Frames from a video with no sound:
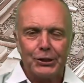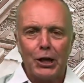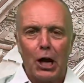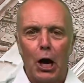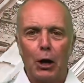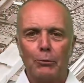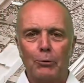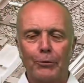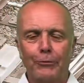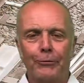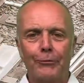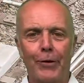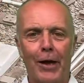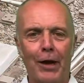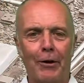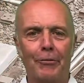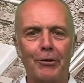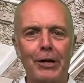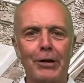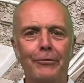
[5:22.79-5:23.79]
our
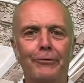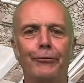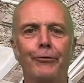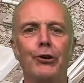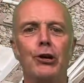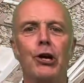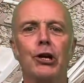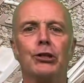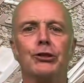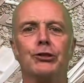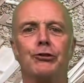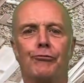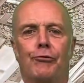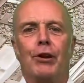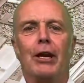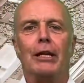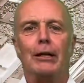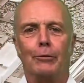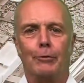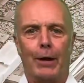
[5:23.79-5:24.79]
very first
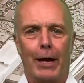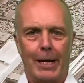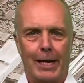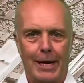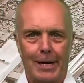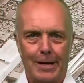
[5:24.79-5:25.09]
railway.